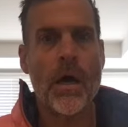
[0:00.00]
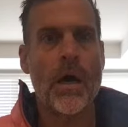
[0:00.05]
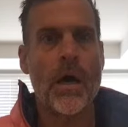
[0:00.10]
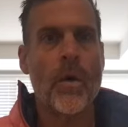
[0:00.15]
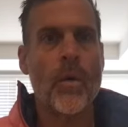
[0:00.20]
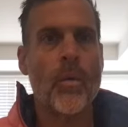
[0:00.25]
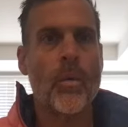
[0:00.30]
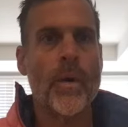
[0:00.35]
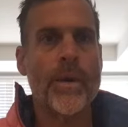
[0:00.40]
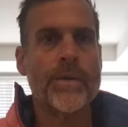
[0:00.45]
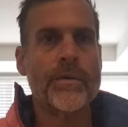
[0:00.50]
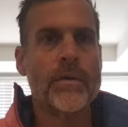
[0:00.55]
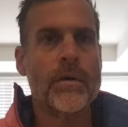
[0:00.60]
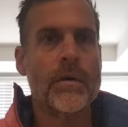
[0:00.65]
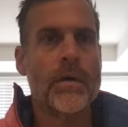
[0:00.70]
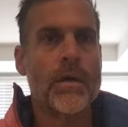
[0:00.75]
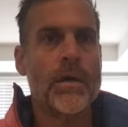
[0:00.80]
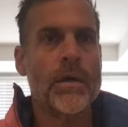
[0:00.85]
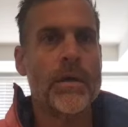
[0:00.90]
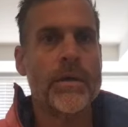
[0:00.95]
What you
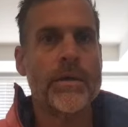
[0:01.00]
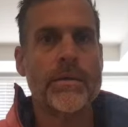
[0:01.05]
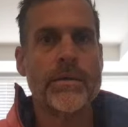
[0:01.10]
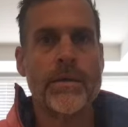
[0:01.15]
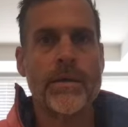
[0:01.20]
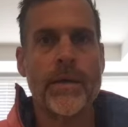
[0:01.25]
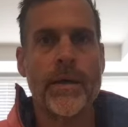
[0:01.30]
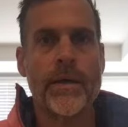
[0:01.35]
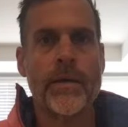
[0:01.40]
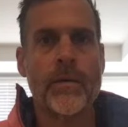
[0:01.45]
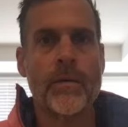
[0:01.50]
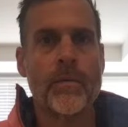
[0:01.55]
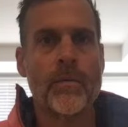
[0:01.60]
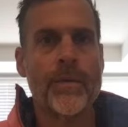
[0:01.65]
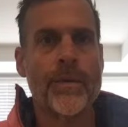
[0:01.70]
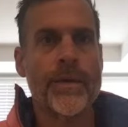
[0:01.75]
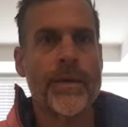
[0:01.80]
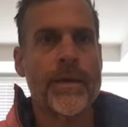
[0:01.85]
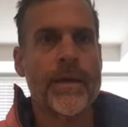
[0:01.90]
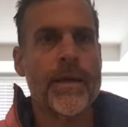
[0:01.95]
call it, I don't
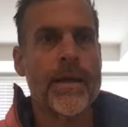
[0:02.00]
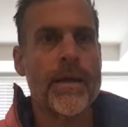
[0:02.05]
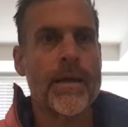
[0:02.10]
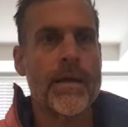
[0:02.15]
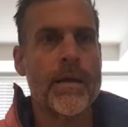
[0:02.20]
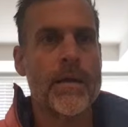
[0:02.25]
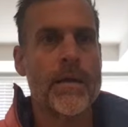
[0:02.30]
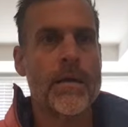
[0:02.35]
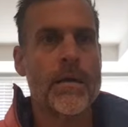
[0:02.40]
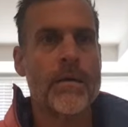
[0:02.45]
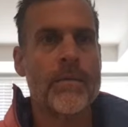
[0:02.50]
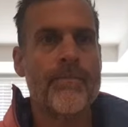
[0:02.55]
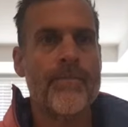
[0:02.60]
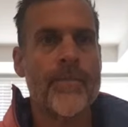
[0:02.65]
really care,